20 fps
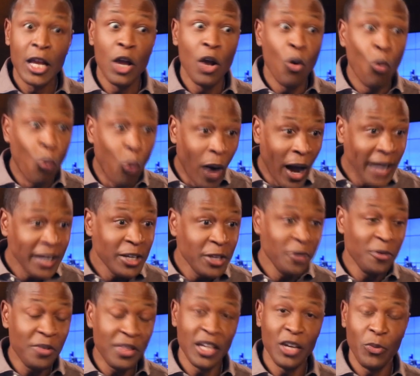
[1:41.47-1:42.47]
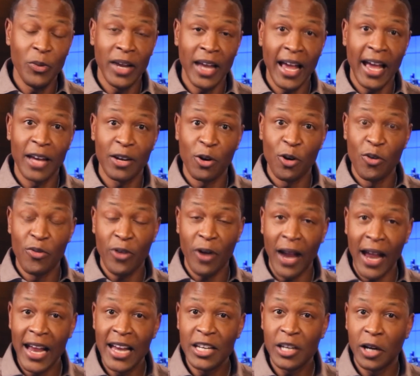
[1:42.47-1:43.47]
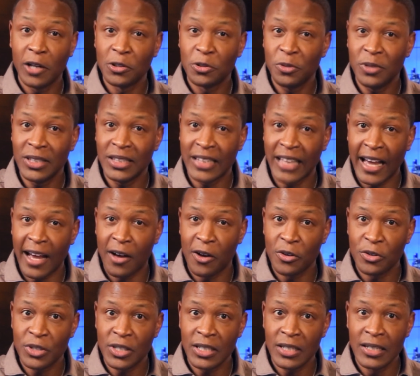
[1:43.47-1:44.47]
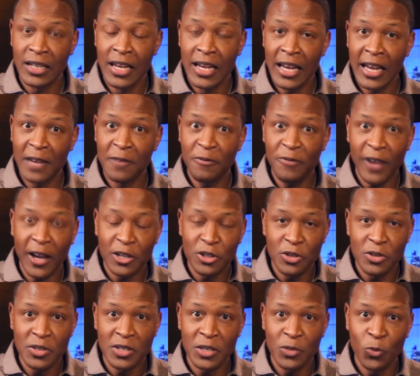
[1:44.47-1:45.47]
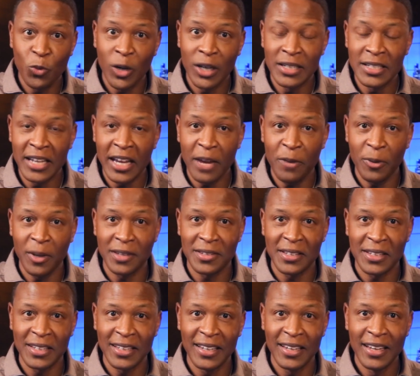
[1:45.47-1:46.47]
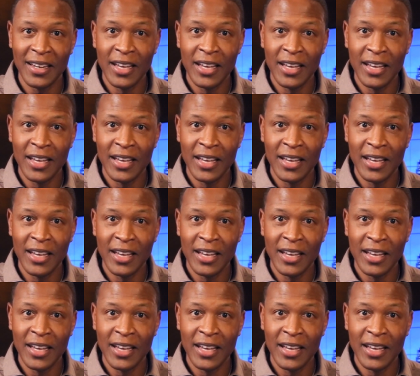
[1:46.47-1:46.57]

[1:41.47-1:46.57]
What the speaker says: Why do you think we had over 800,000 infections in one day recently?